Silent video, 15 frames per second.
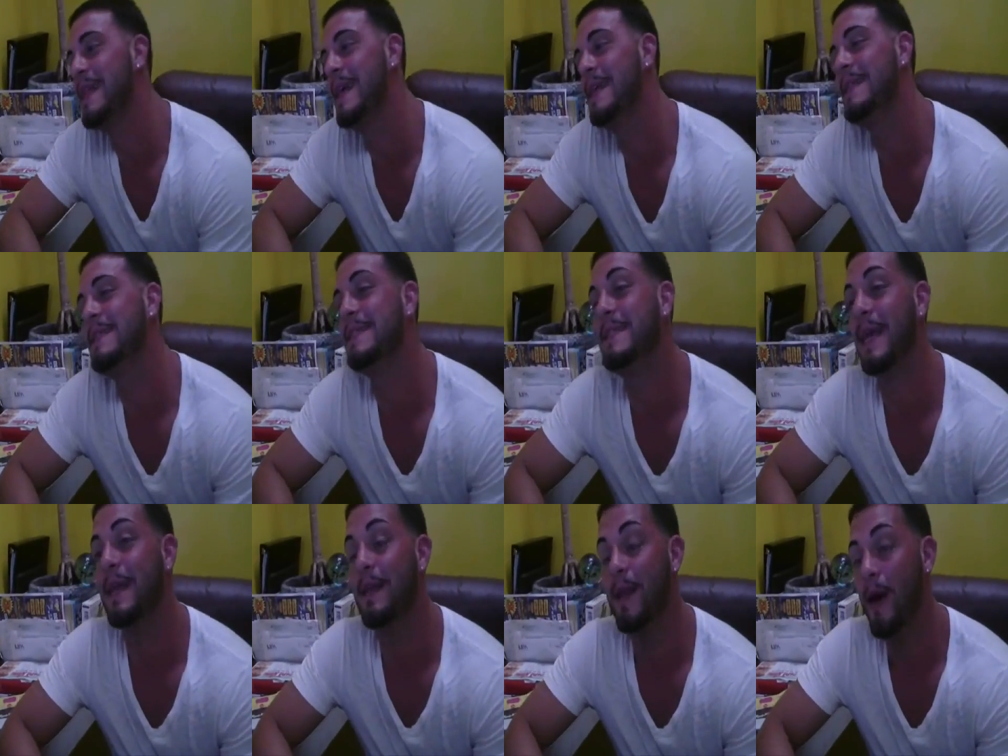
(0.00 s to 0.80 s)
I'd like to
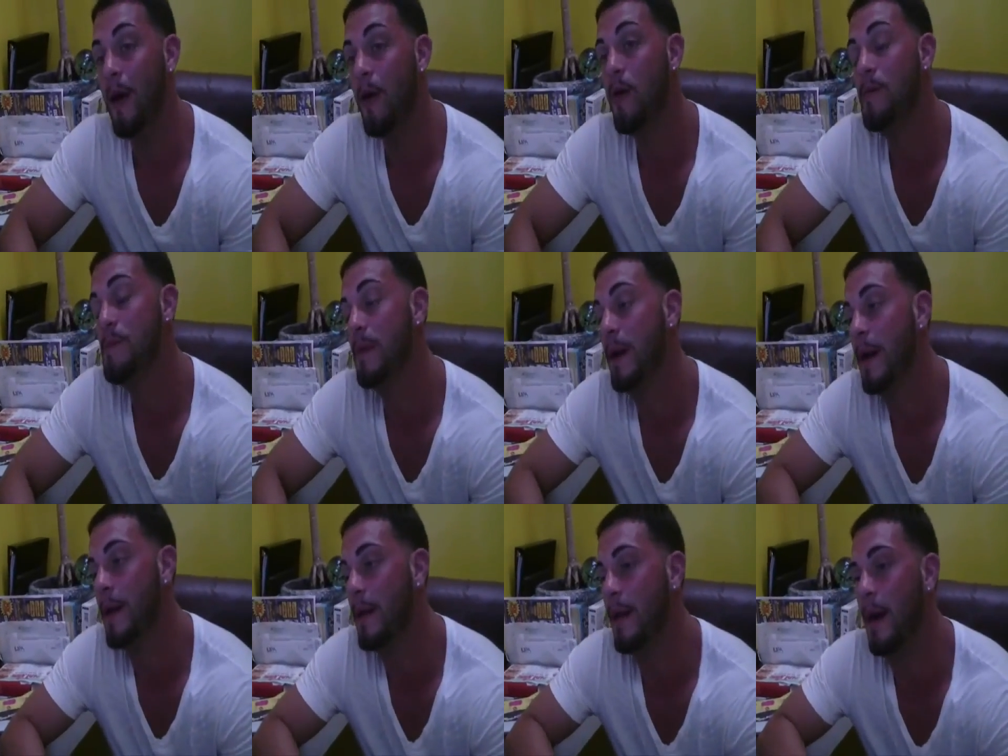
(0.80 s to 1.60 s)
say no,
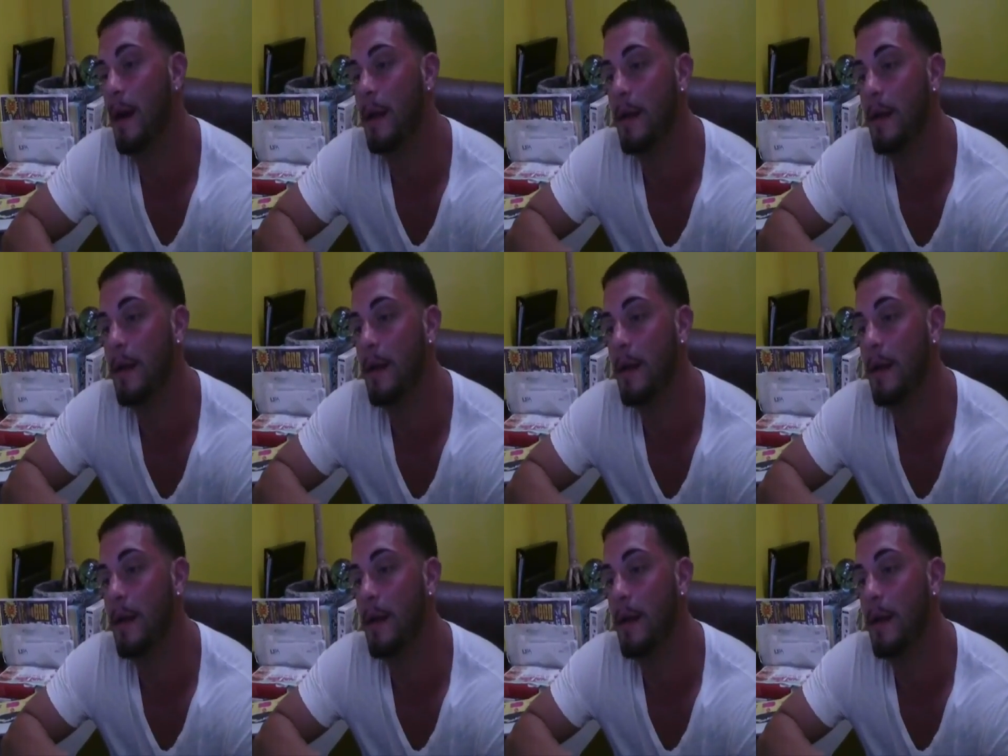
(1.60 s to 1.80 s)
but